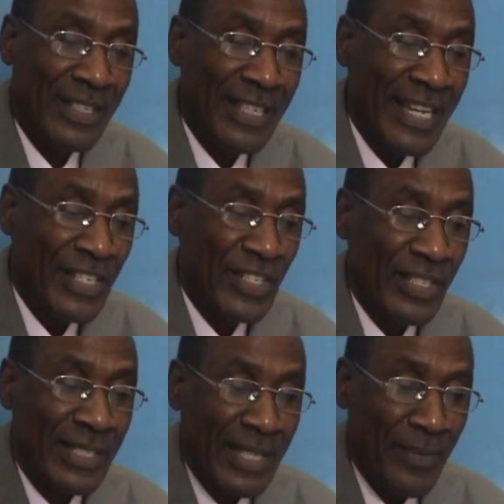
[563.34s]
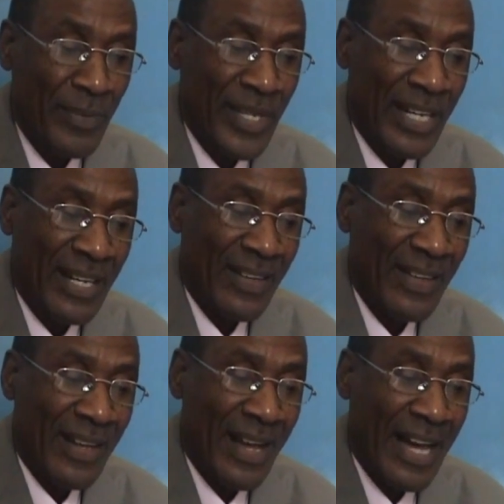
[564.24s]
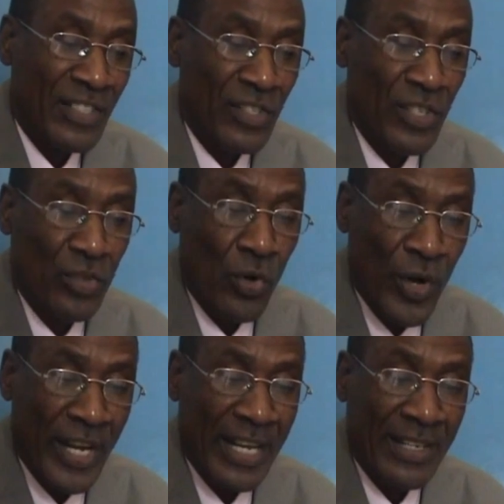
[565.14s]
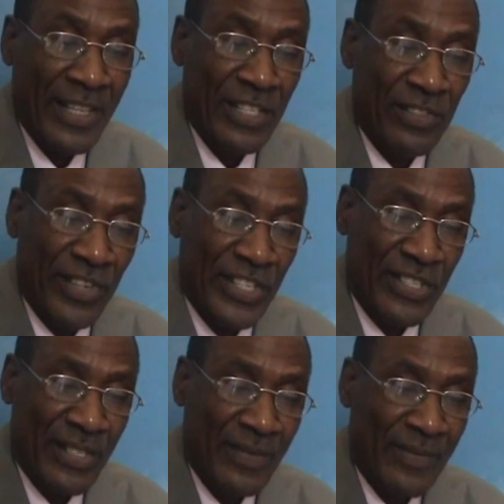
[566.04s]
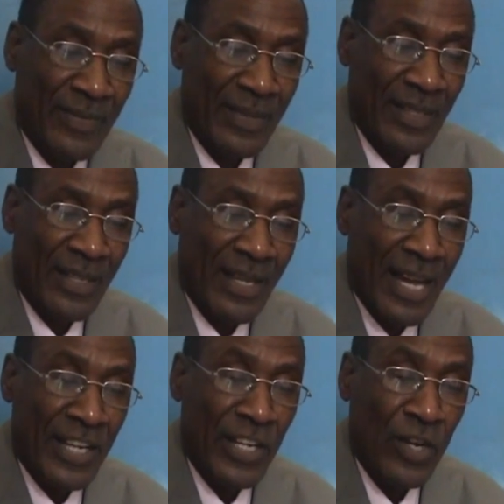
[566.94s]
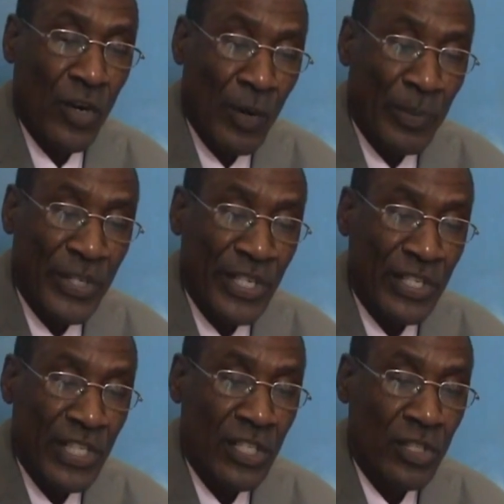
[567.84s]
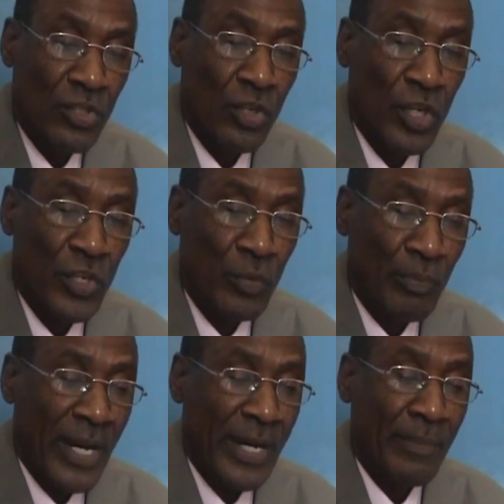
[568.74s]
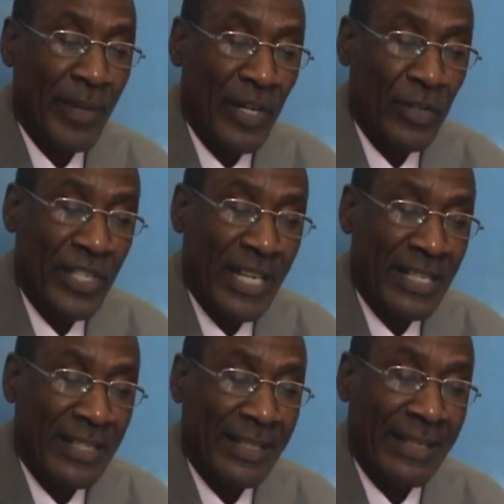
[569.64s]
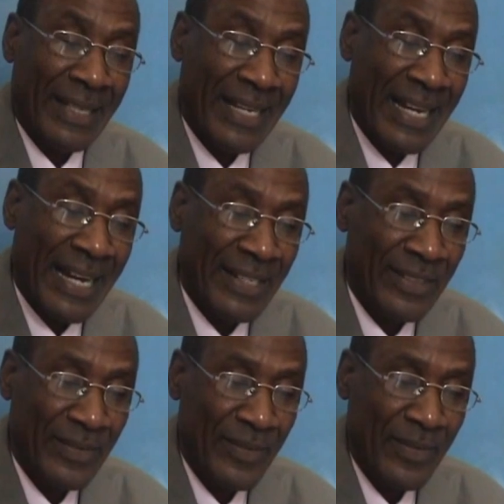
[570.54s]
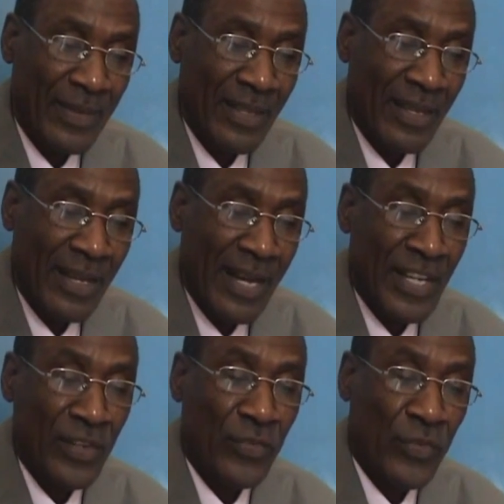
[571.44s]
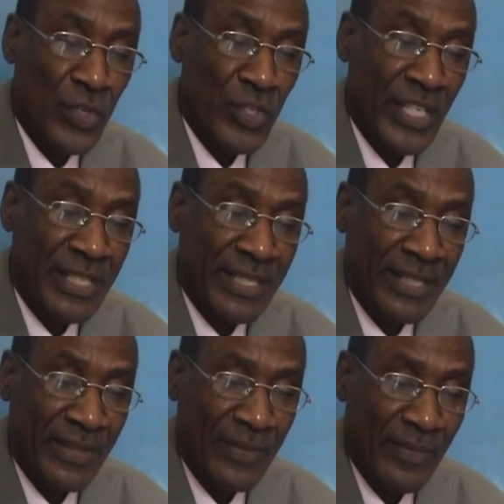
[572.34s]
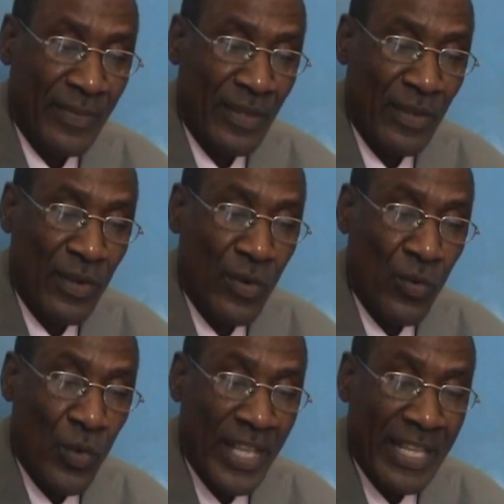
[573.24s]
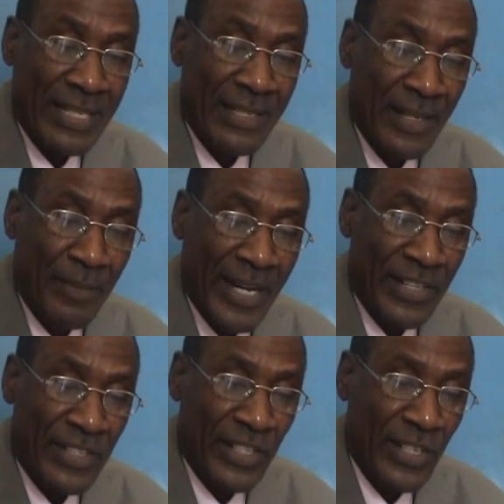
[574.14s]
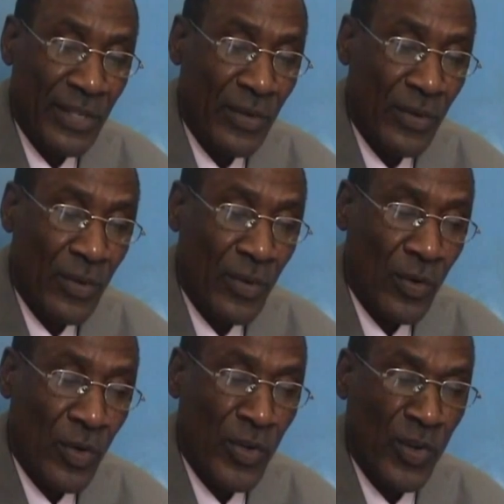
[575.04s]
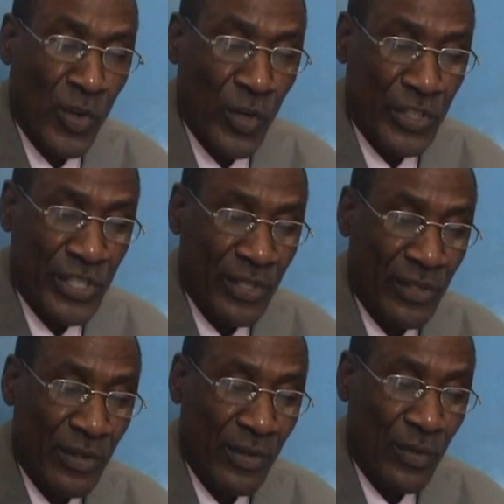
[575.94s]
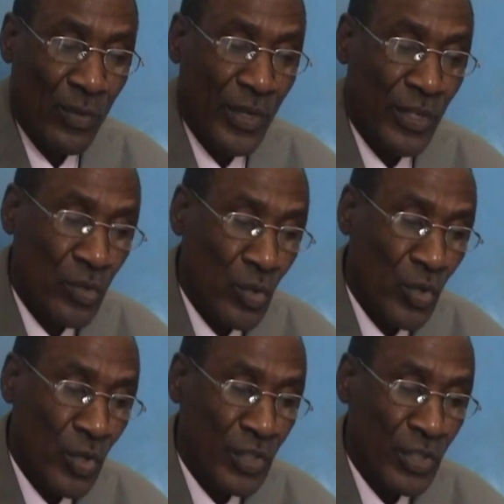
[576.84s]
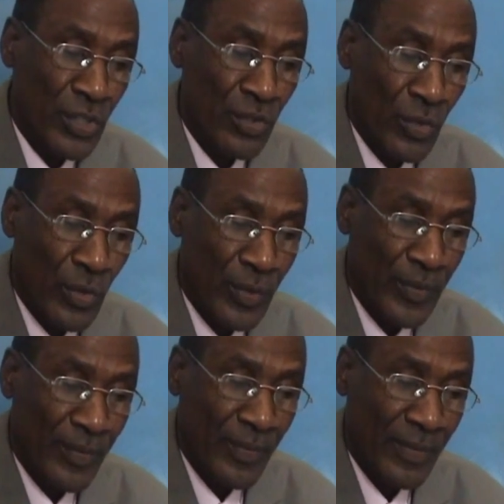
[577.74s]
Yet Zambia has dishonored the treaty and opted to occupy Barotseland illegally. Unfortunately, whether deliberately or not, we do not know.